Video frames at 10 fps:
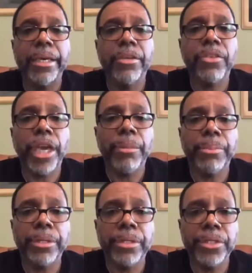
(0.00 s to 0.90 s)
is a
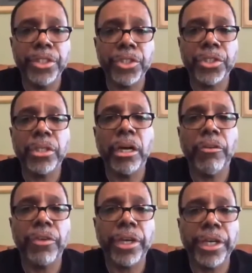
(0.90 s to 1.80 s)
position
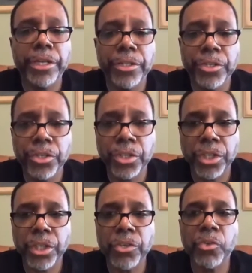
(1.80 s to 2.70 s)
of
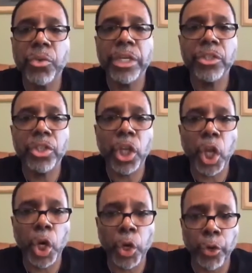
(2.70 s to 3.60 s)
continuing to
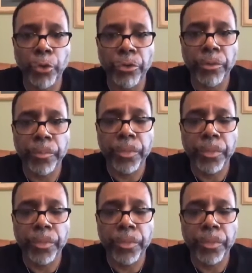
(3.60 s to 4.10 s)
learn.